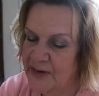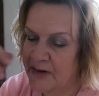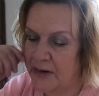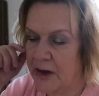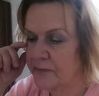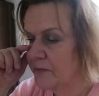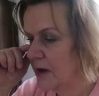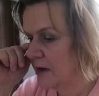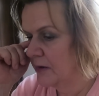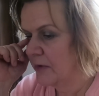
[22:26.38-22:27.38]
Don't know.
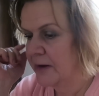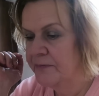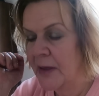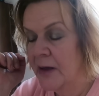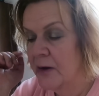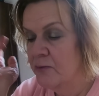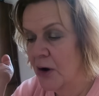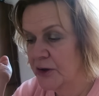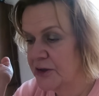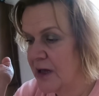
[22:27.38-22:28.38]
Anyway,
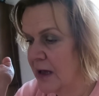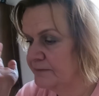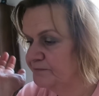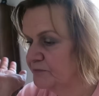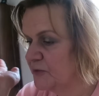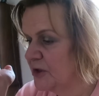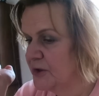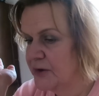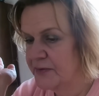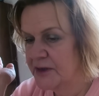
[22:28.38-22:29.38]
watched that,
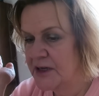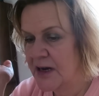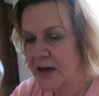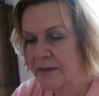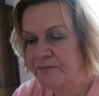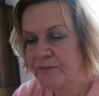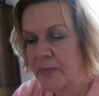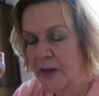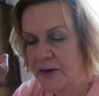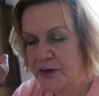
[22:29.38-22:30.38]
turned off the telly,
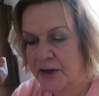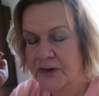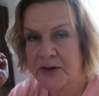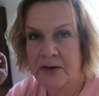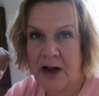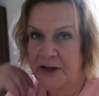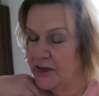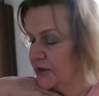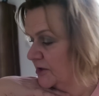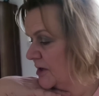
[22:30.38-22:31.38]
jigsaw.
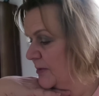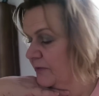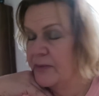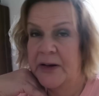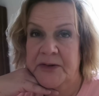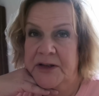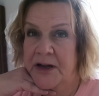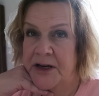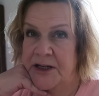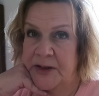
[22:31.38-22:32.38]
Ashley's just come in from
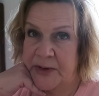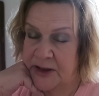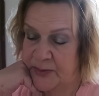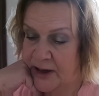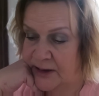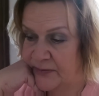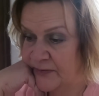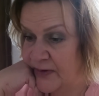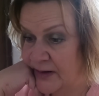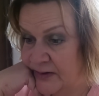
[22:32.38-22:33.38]
outside. He's been spraying the
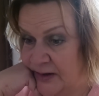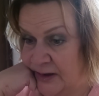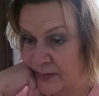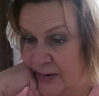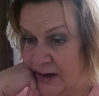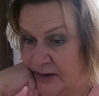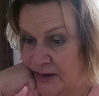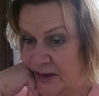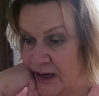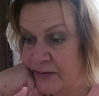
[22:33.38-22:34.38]
fence out the back
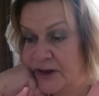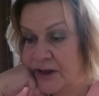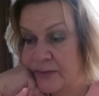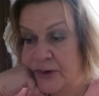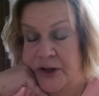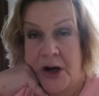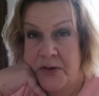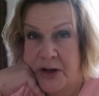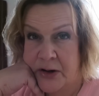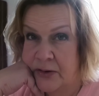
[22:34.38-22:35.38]
today, which I will show
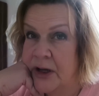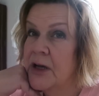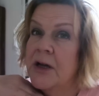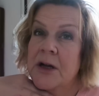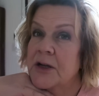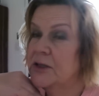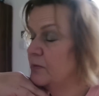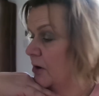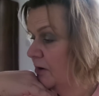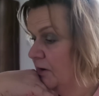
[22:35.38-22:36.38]
you
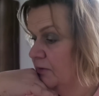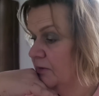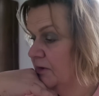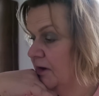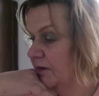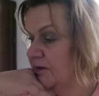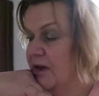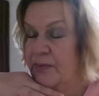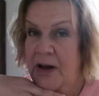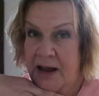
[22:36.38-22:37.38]
tomorrow or the next day.
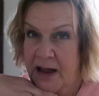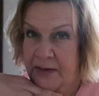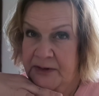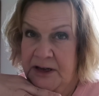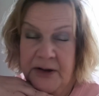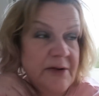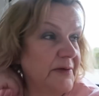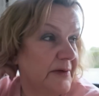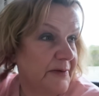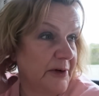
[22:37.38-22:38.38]
I might have a day
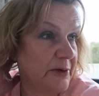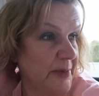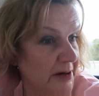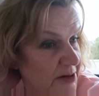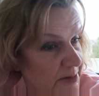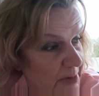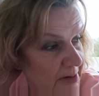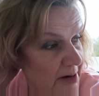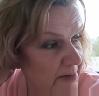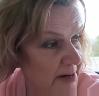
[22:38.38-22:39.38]
off filming
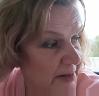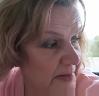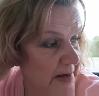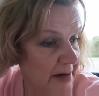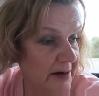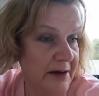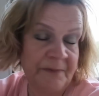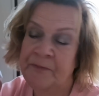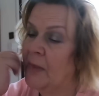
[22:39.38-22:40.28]
tomorrow, I think,